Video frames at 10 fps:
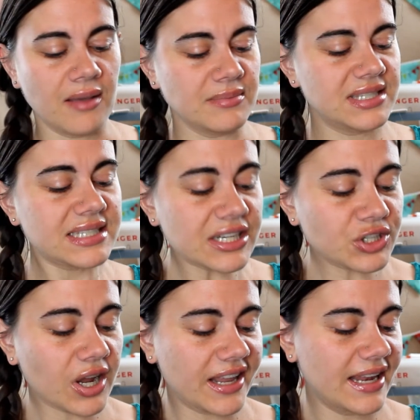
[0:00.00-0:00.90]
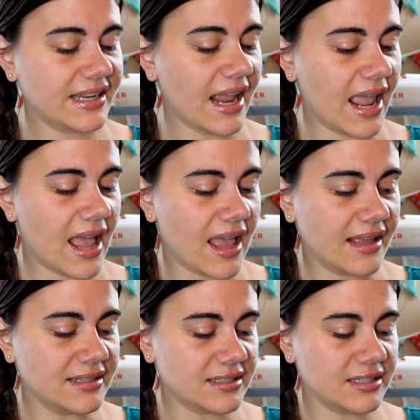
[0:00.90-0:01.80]
stitch on it
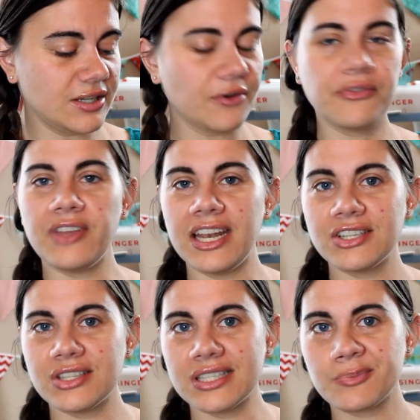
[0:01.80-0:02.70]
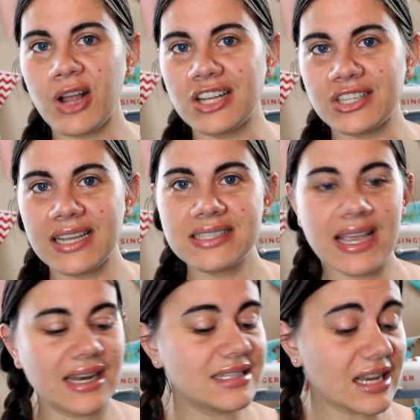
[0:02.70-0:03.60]
and, you know, finish this project.
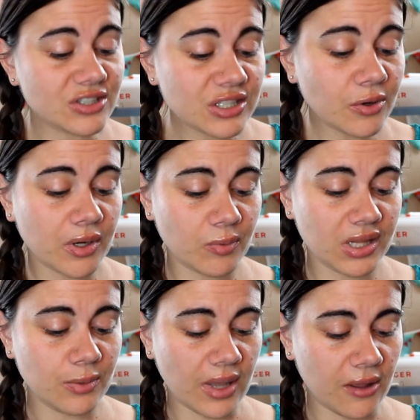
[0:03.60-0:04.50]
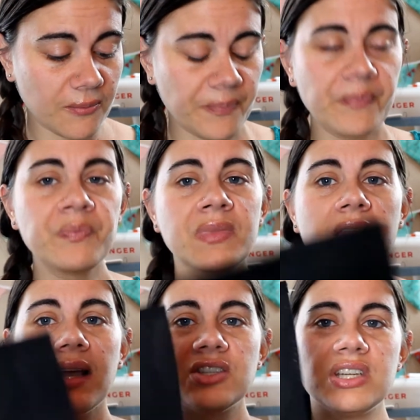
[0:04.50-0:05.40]
And it's actually going really well.
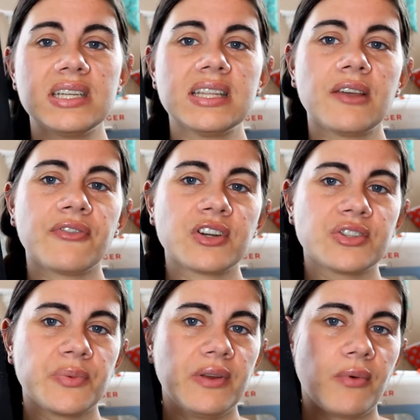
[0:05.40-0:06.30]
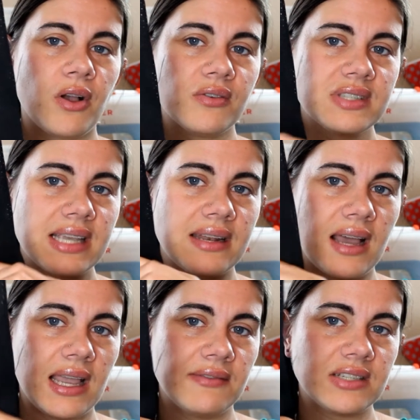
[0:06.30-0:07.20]
She did the first 3 rows, and
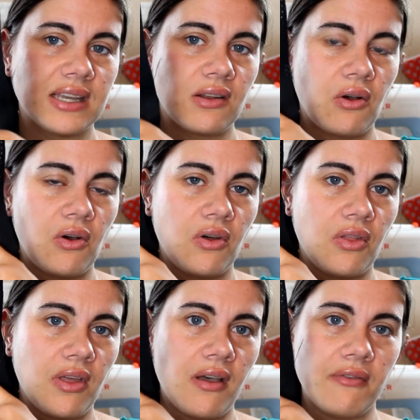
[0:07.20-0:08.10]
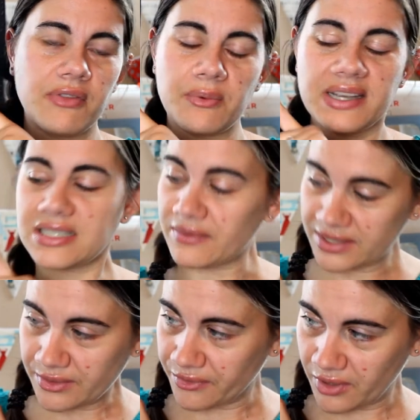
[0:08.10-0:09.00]
I've done all of the rest of it
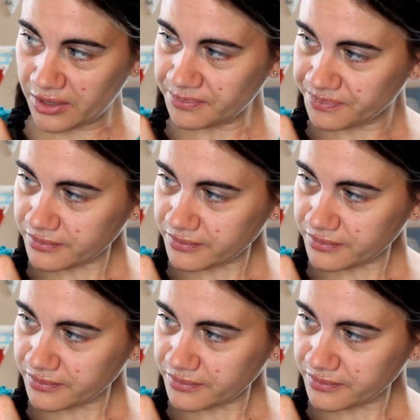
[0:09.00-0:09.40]
so far.